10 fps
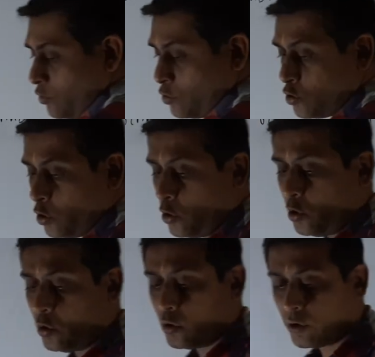
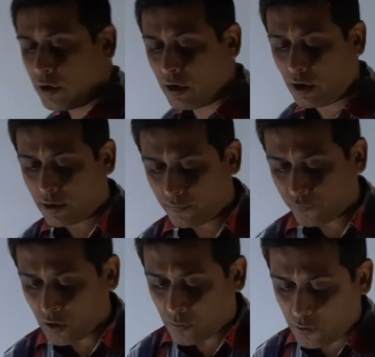so here
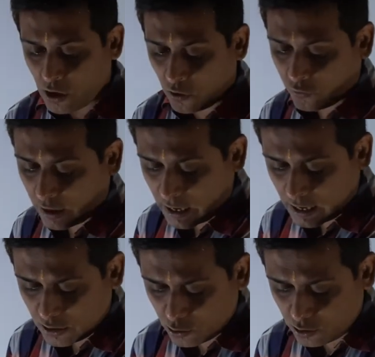P of
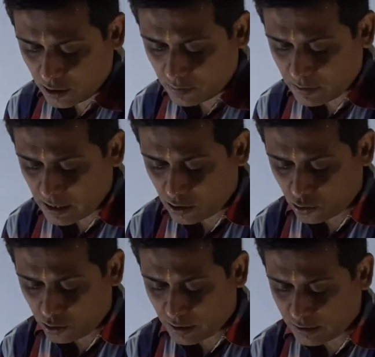A union B
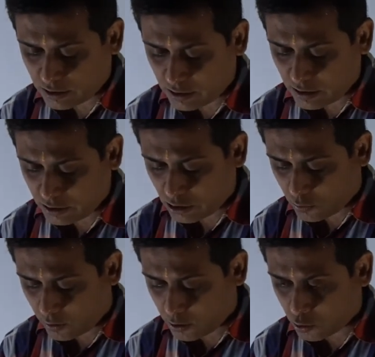union C is
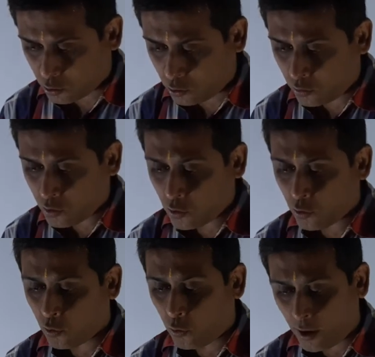equal to
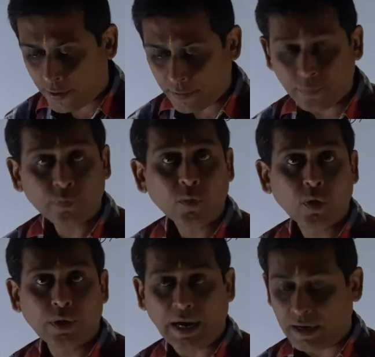1,
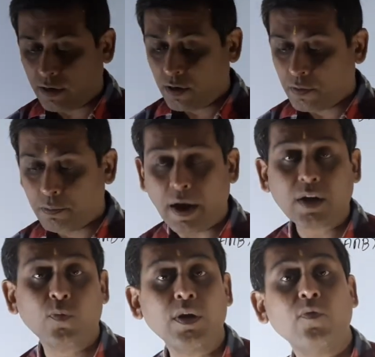right?
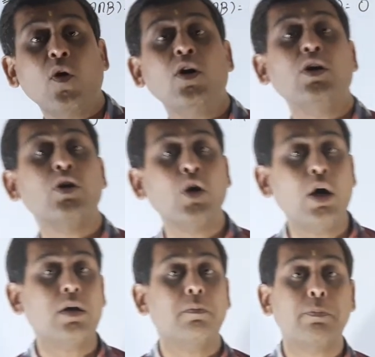But we want
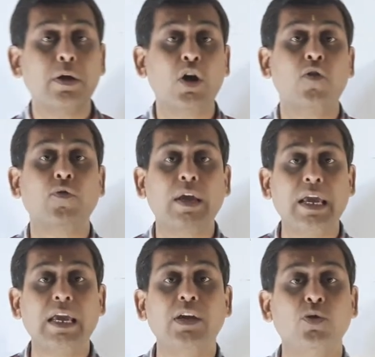not P of
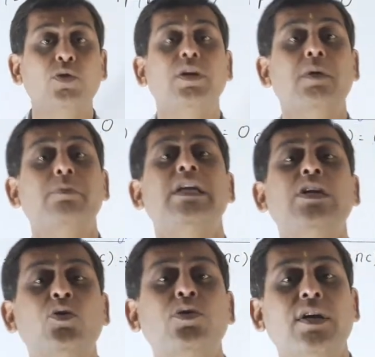A union B
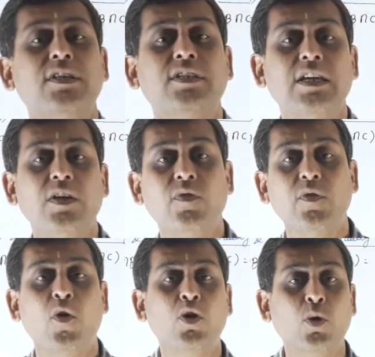union C, we
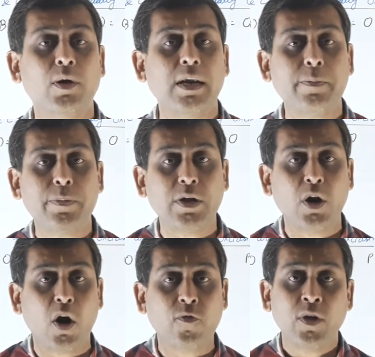want only P
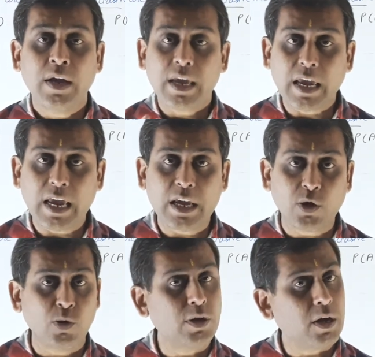of A
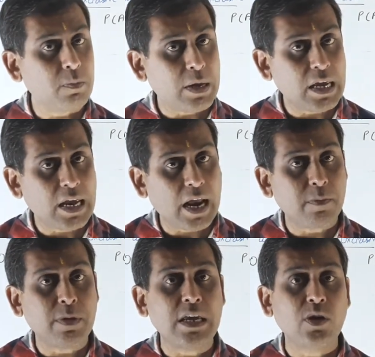union B
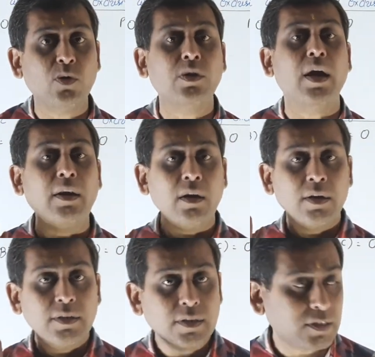and B
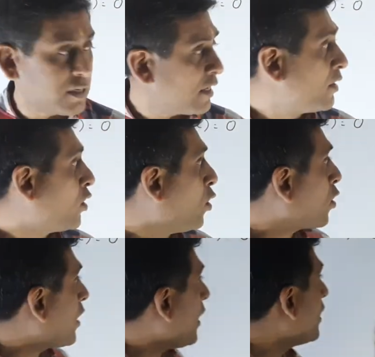union C.
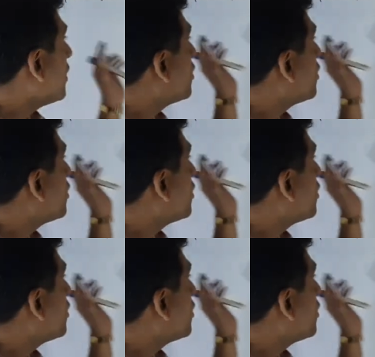Okay,